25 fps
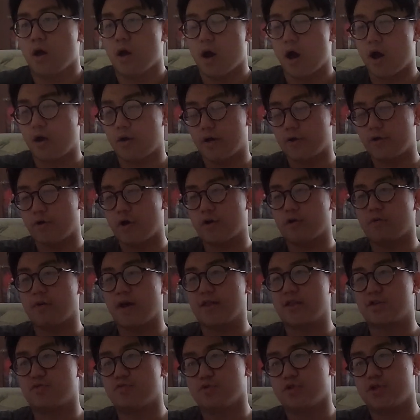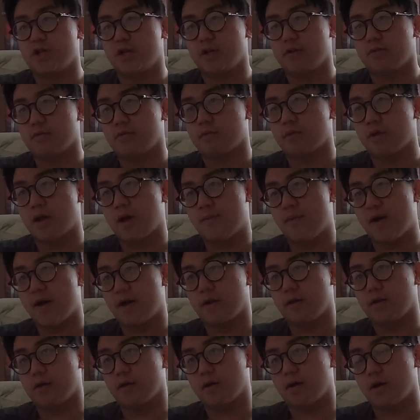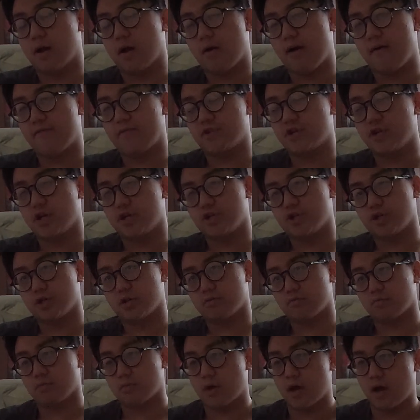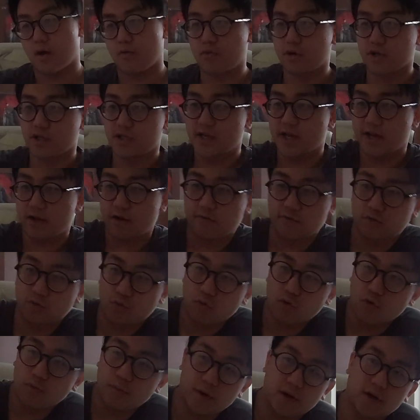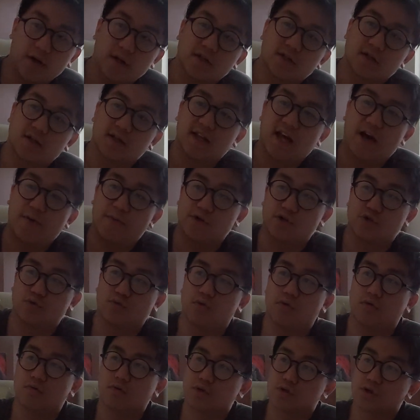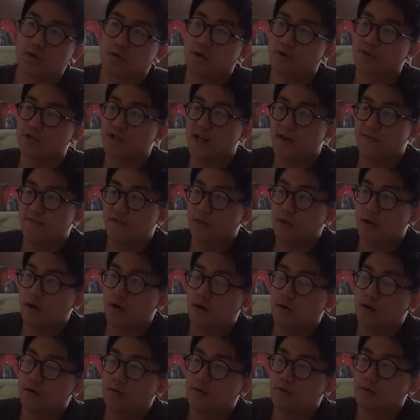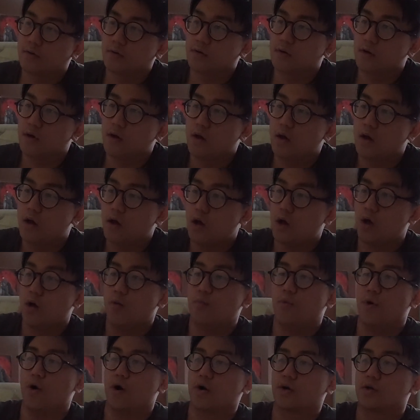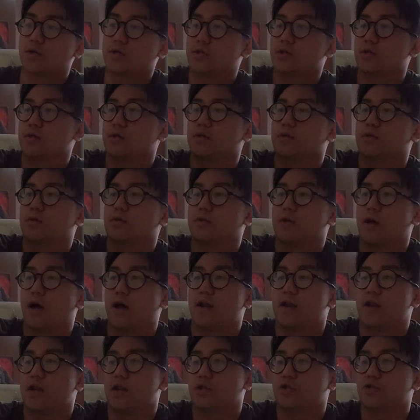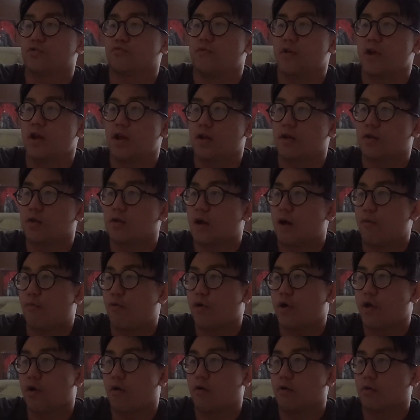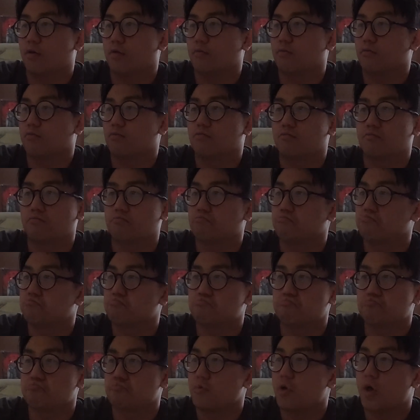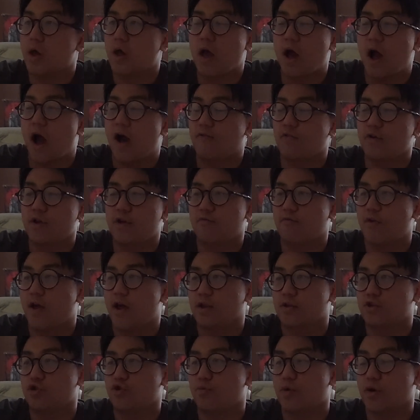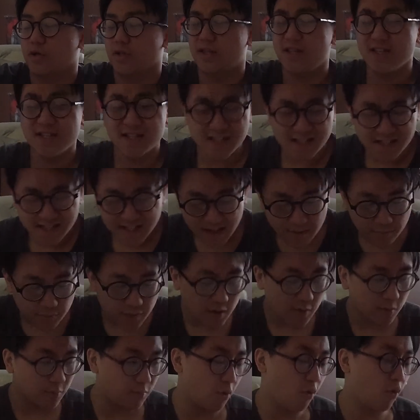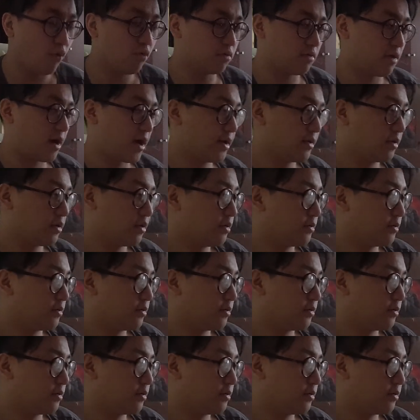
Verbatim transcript: I don't, I don't like this routine. I might, I'll have to change it. I want to take it off the wall, but it's going to damage the wall, so I'll just leave it there. Books, I need to read. I'm already on. I've only read two books. This is the same thing with Paul, right?